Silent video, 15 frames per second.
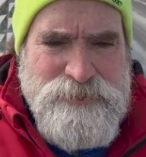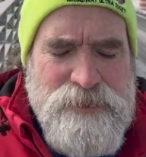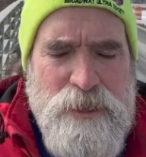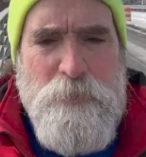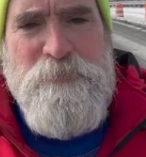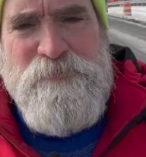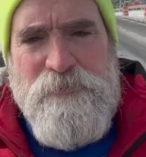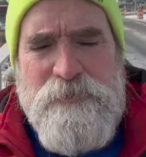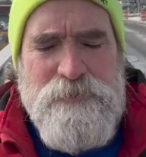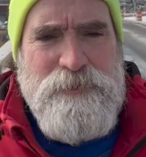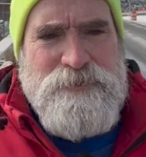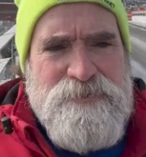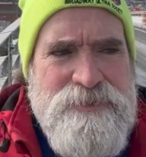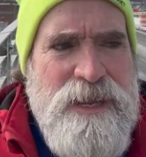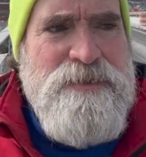up
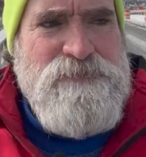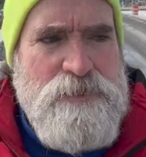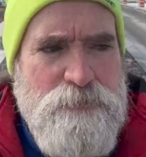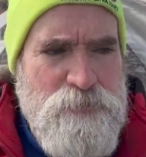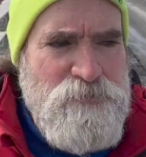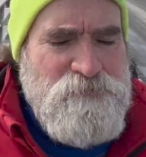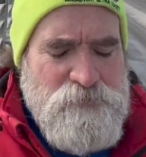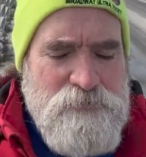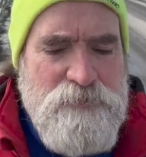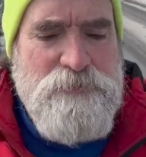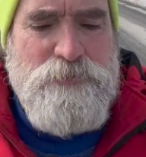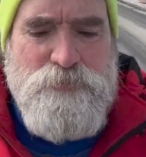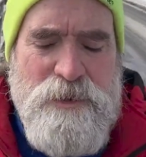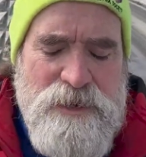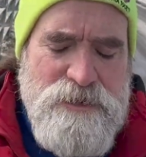it's navigable for a
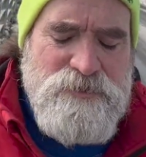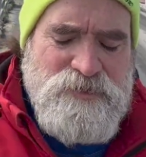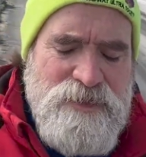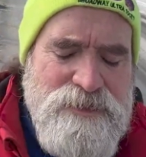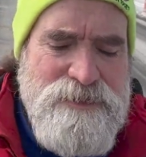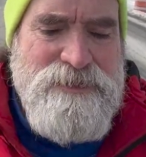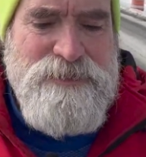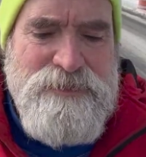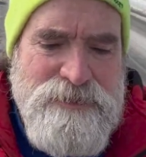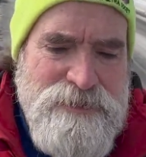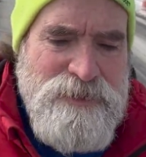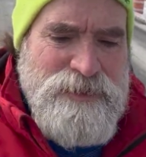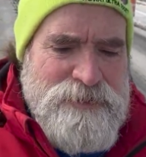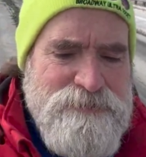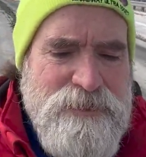little ways,
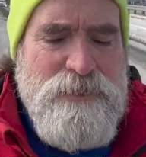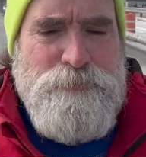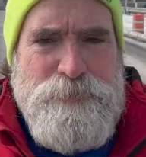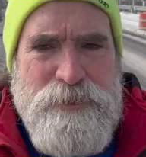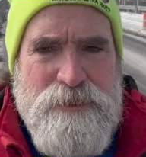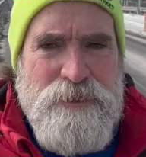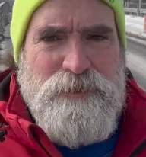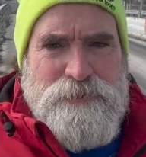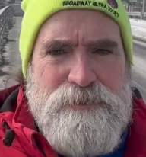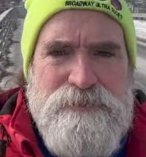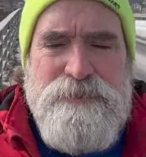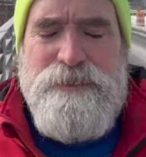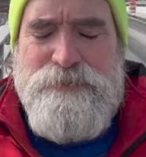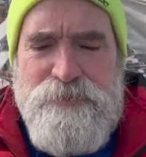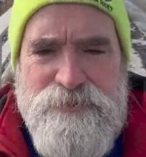and then
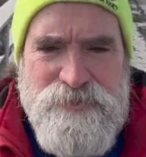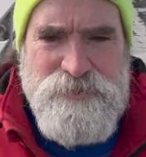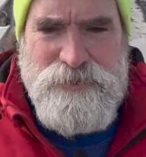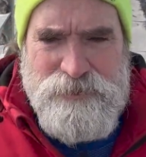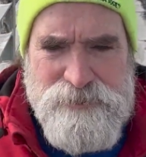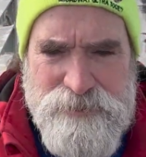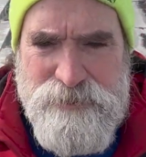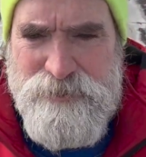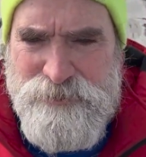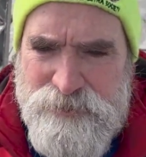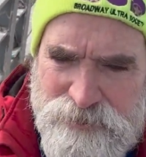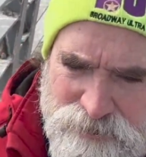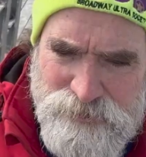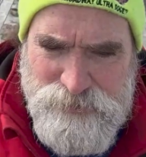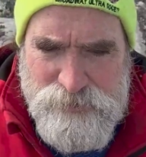it's a
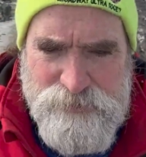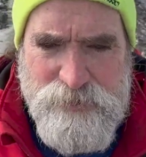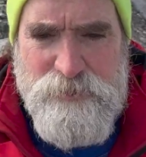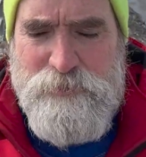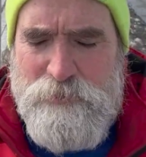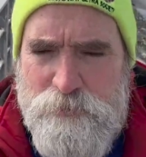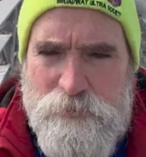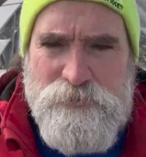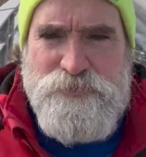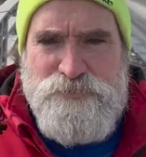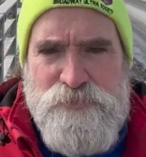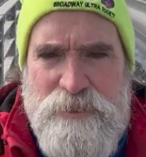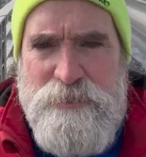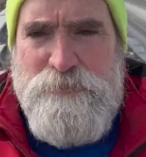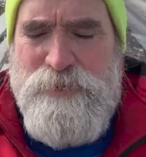narrower
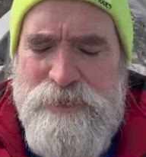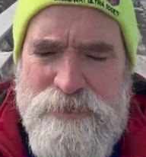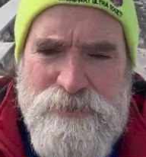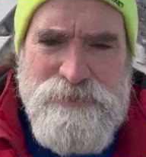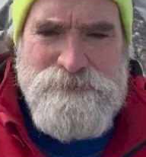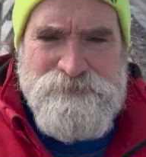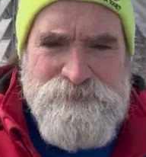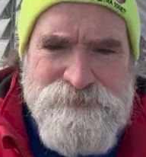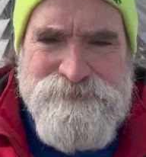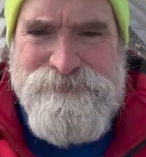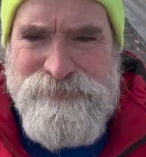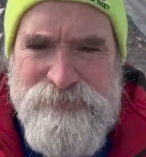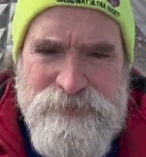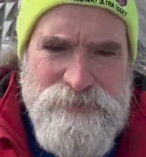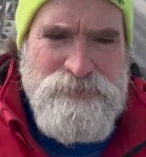stream
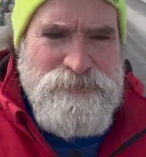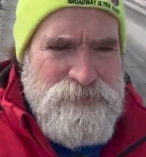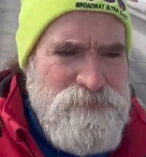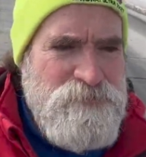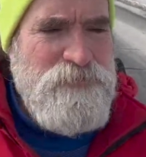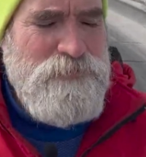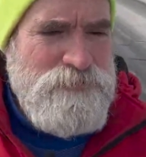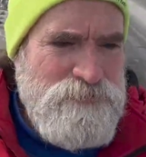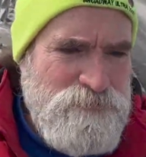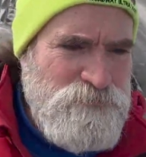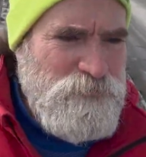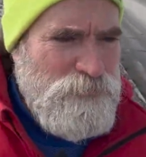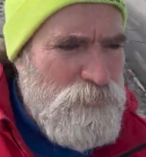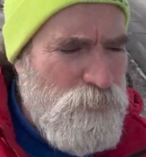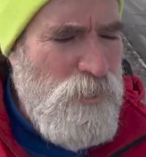for
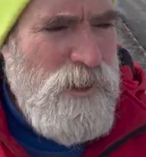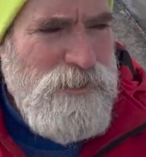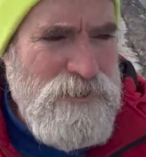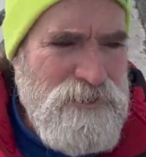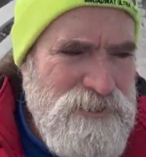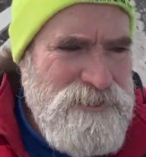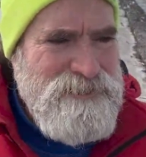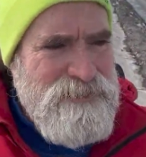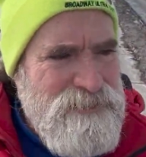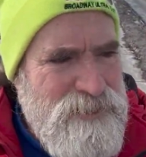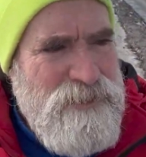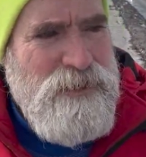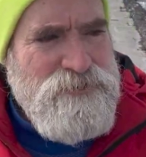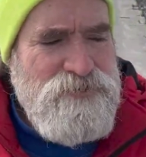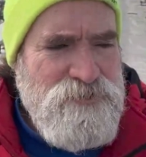a while.
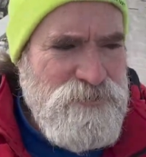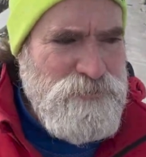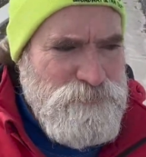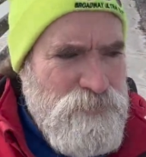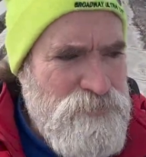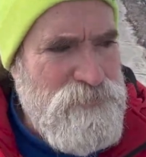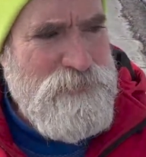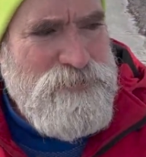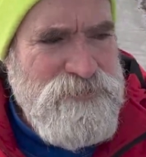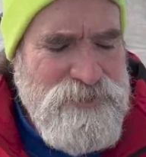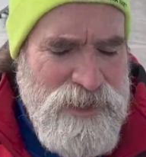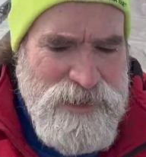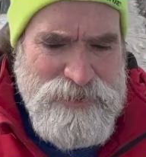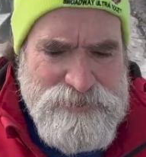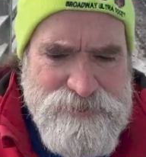Hutchinson River is
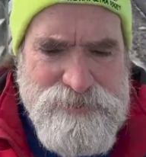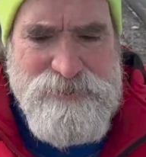not